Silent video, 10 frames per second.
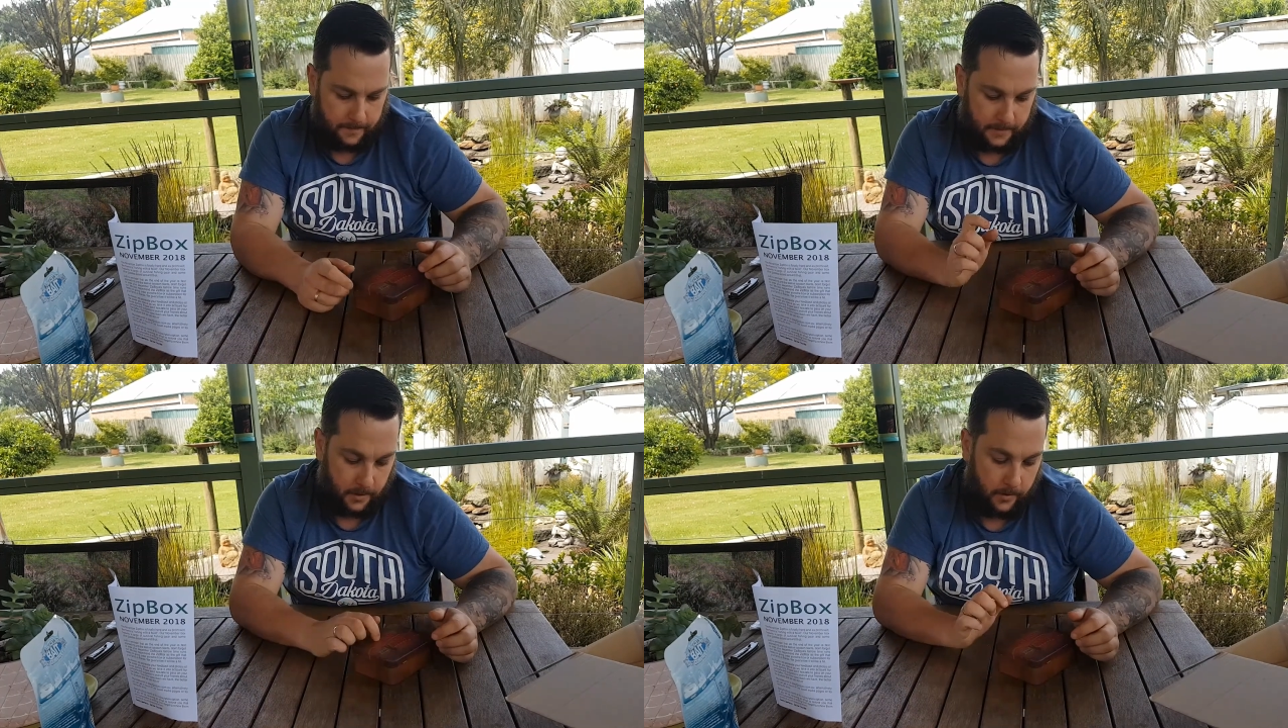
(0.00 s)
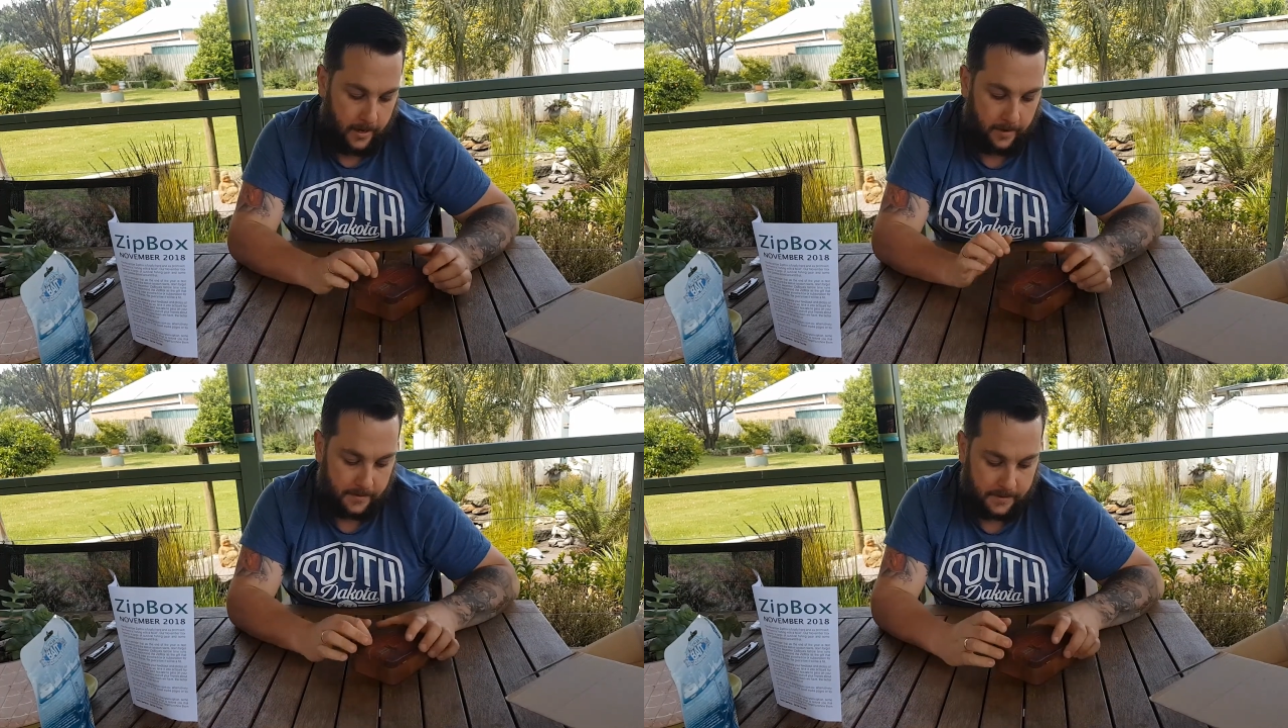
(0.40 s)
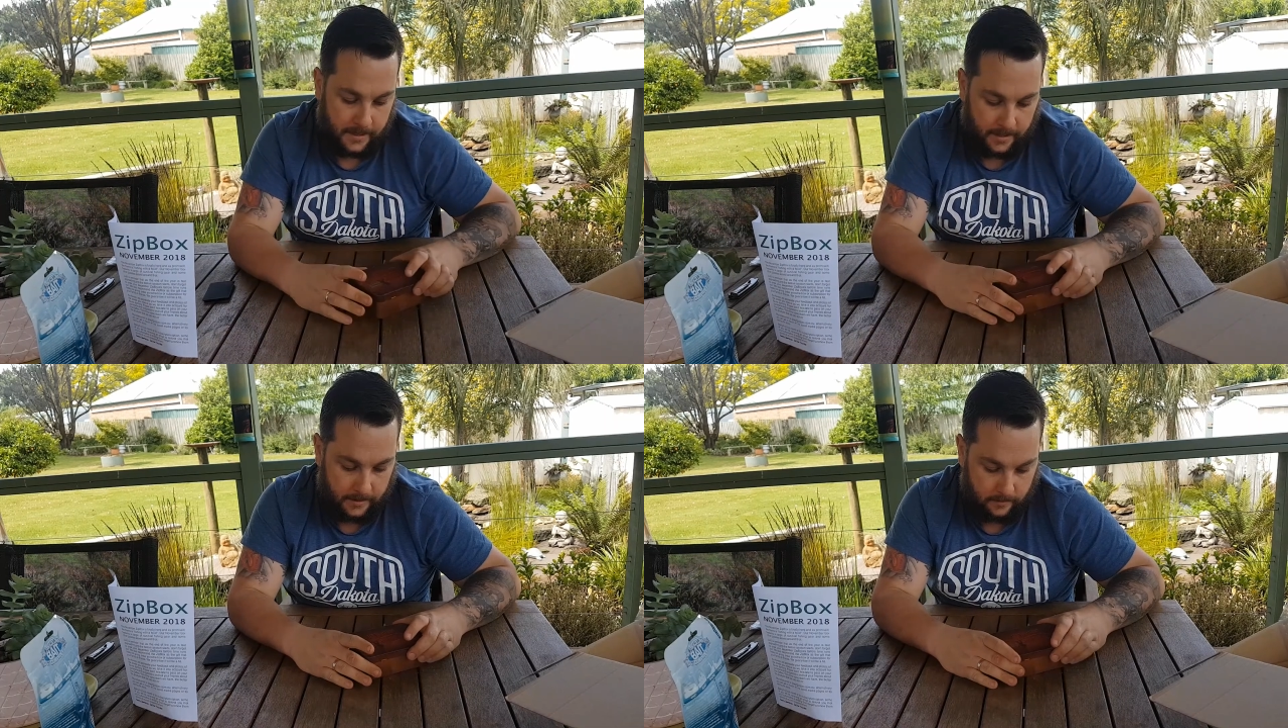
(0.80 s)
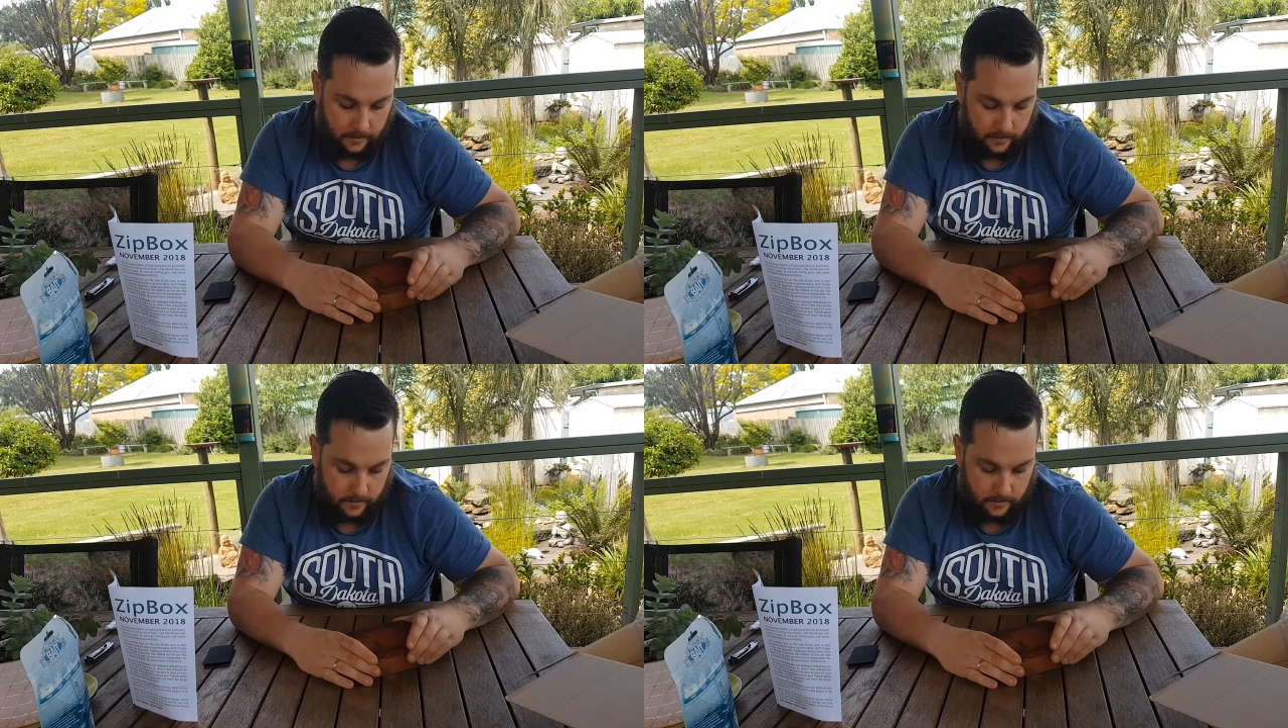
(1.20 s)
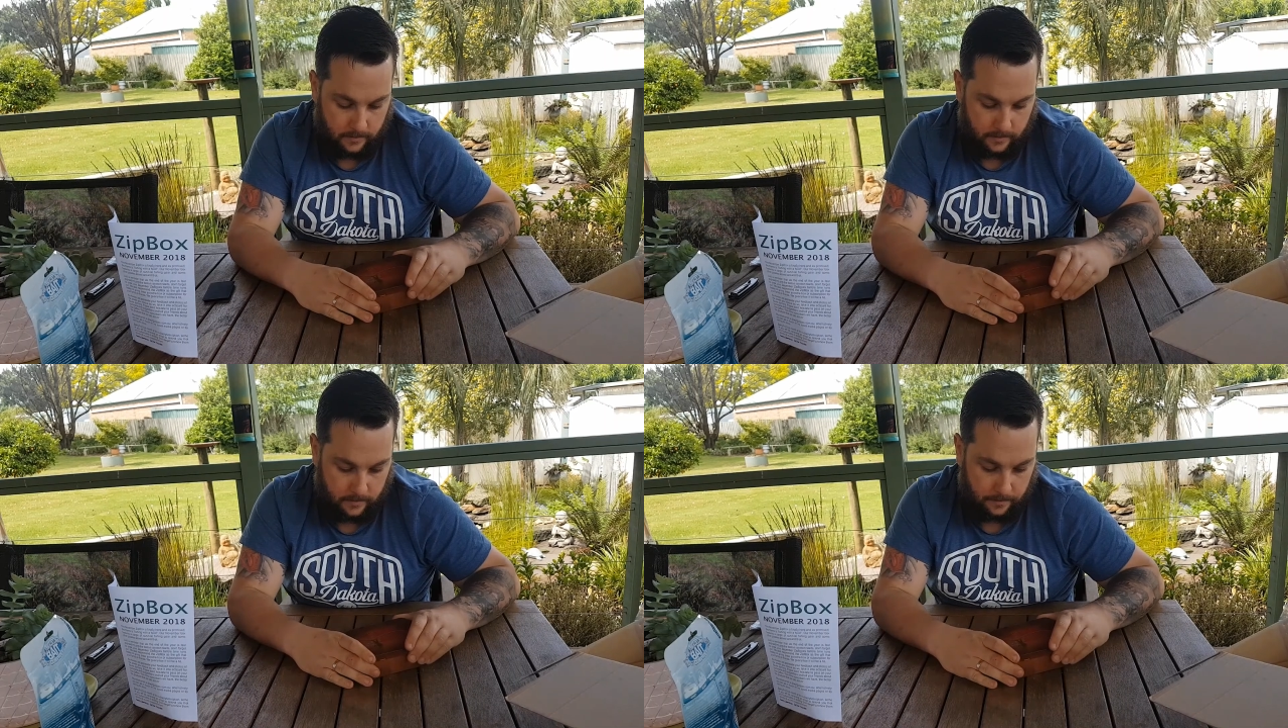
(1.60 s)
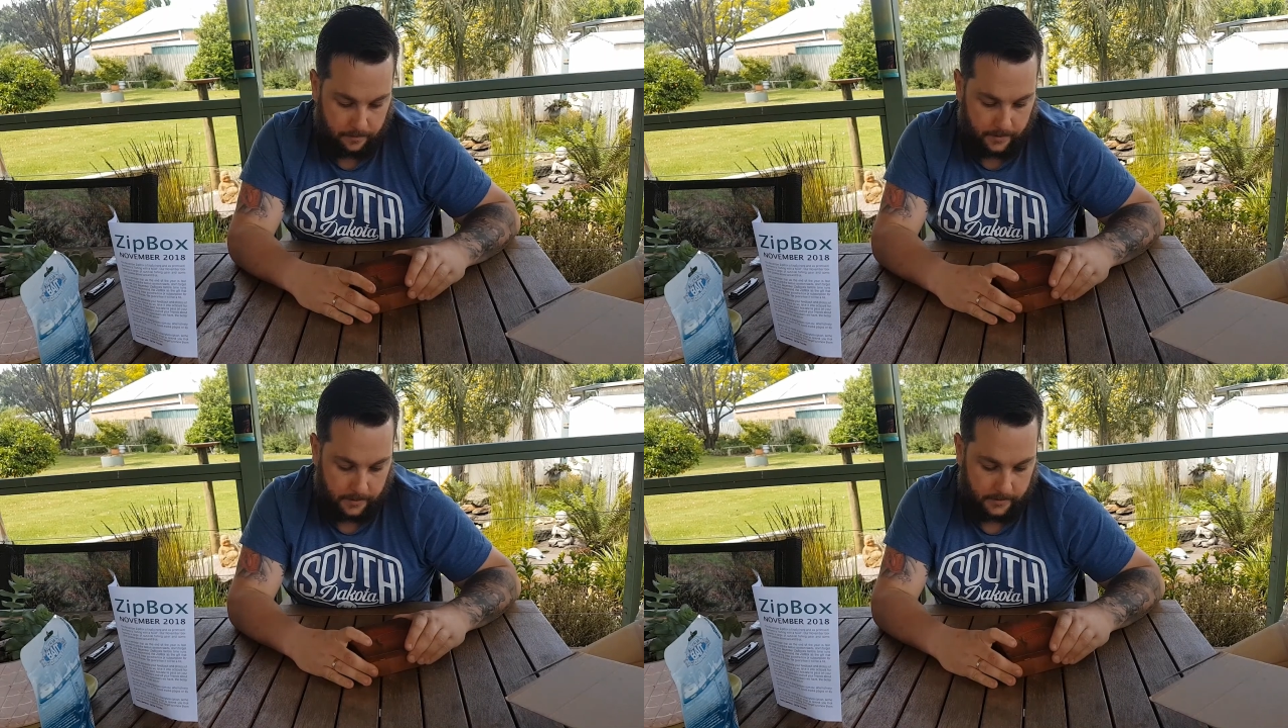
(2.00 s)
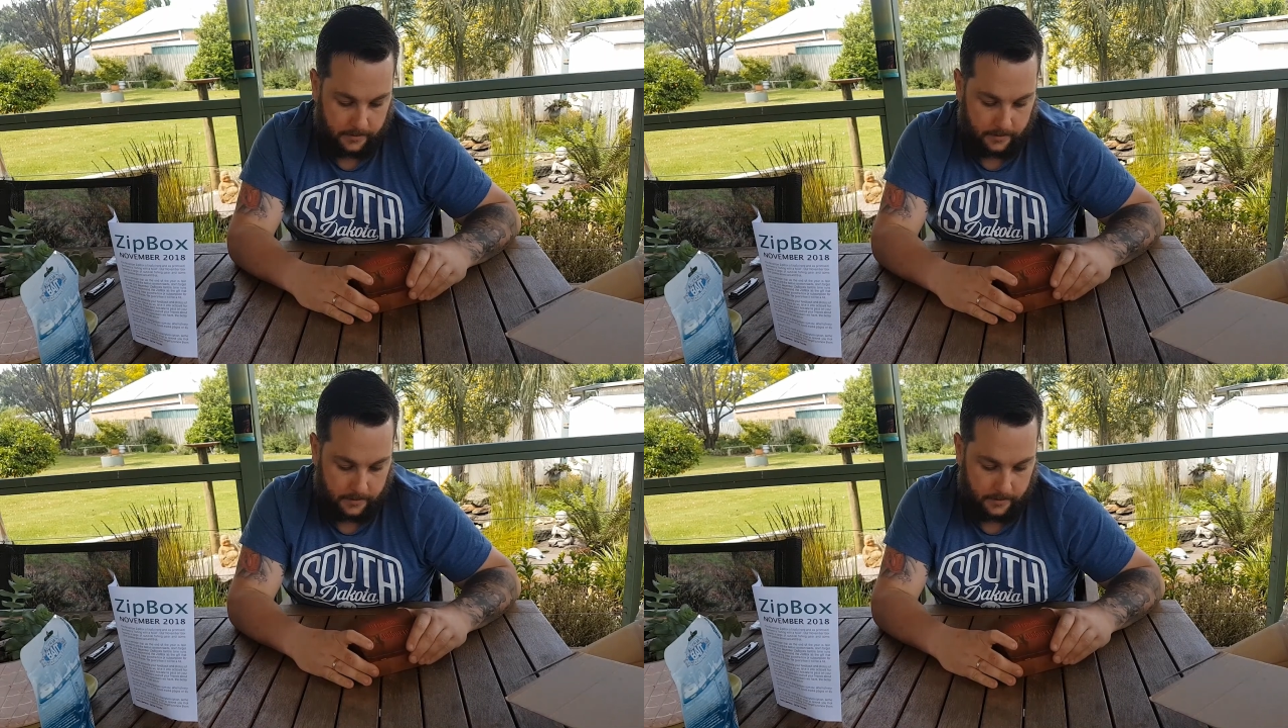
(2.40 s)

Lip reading: So I already have this kit, but